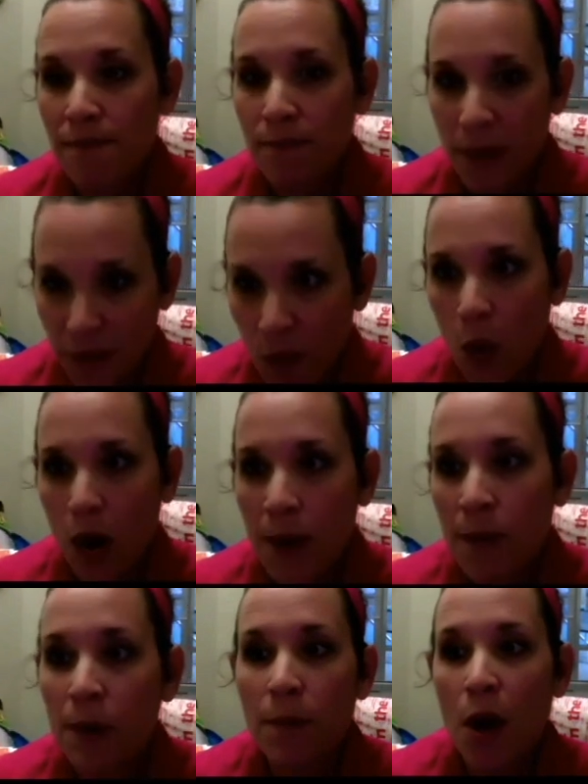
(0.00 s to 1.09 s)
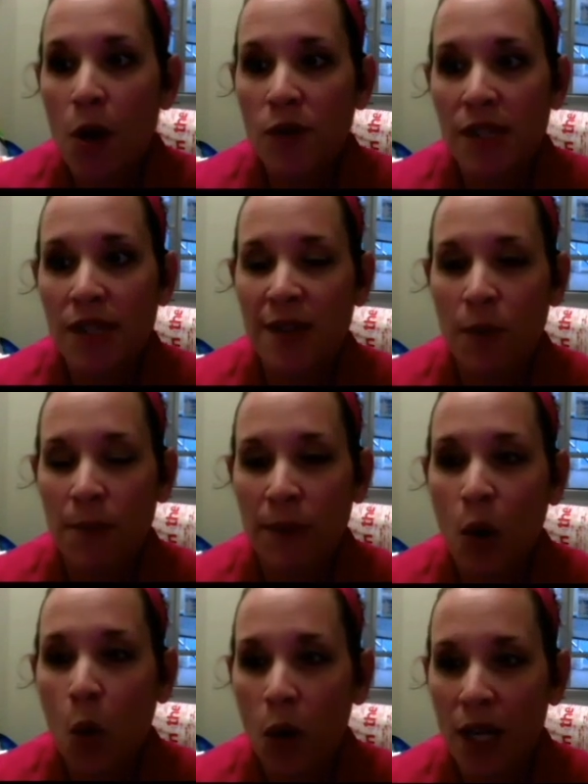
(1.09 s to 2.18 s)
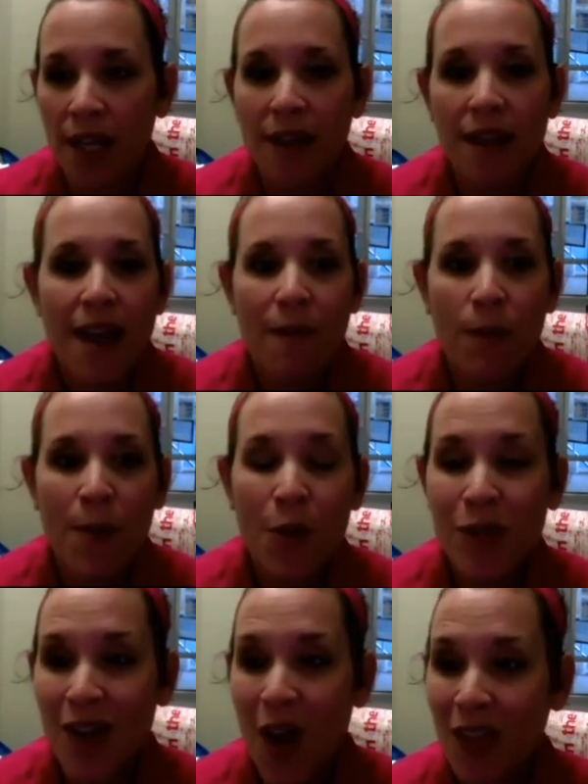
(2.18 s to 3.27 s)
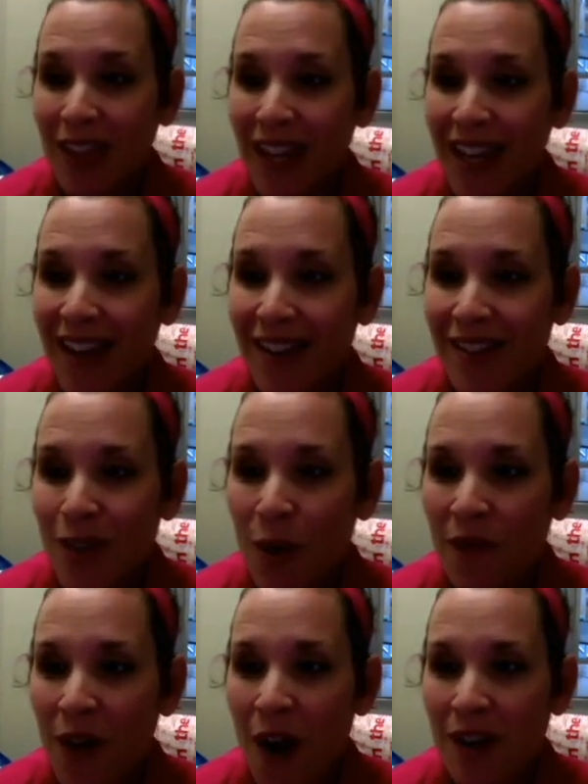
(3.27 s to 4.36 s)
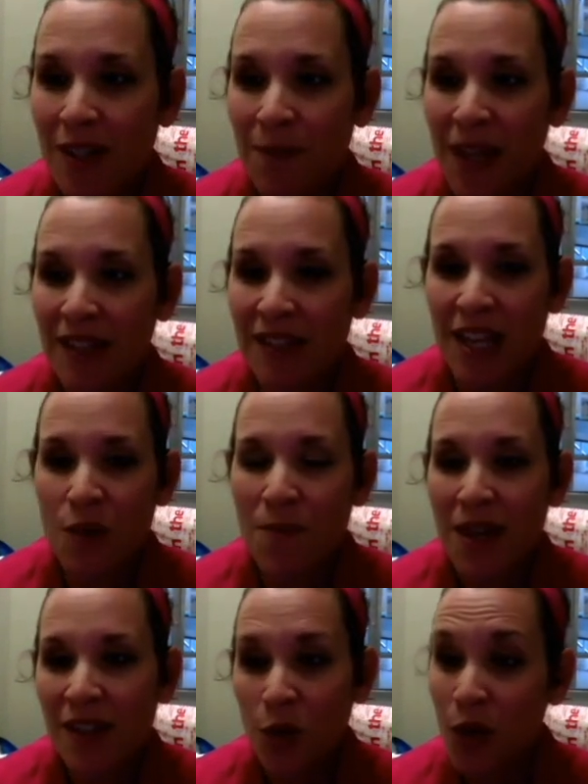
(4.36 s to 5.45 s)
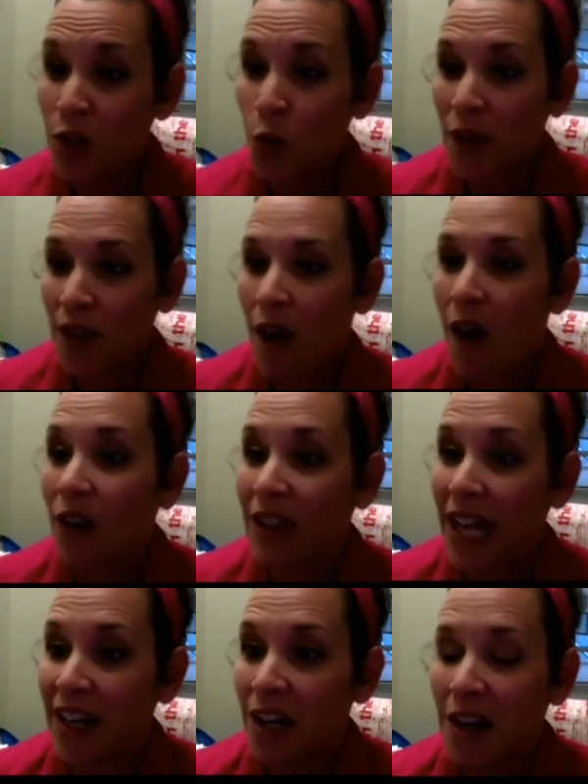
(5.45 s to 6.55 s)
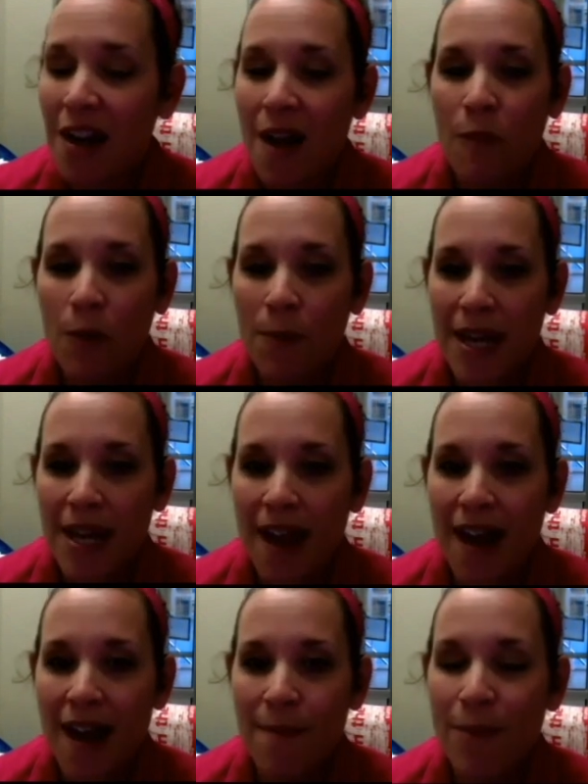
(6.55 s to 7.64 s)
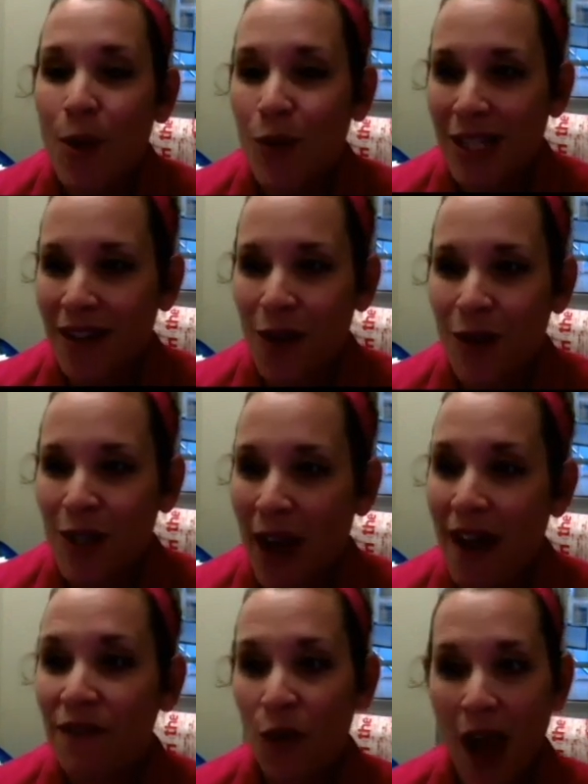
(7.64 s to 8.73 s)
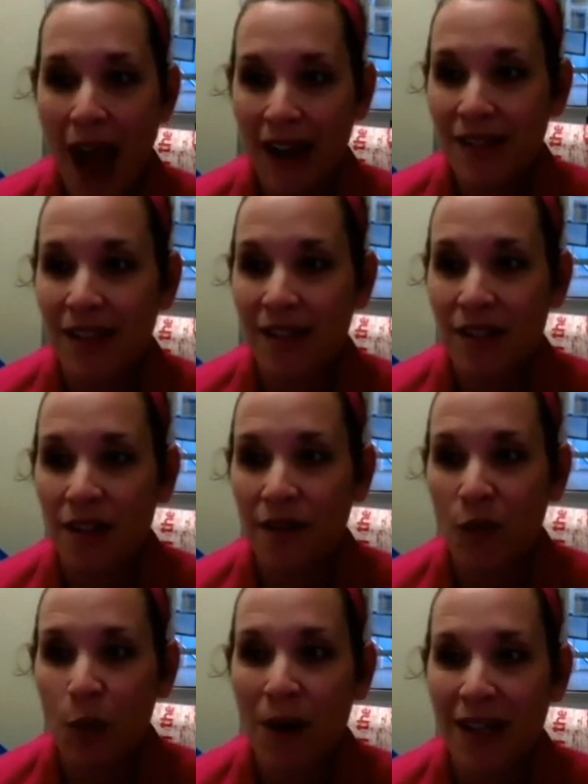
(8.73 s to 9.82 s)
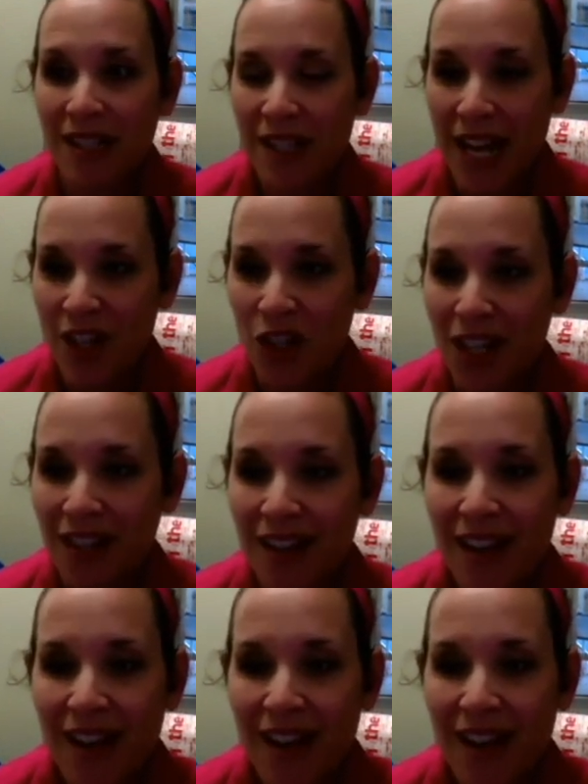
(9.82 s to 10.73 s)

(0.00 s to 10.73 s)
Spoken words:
before, we will post this, it'll be recorded. We'll post it on link. So if there are some things that you missed or you join the call later, we'll be posting those. You'll have full access to the full presentation.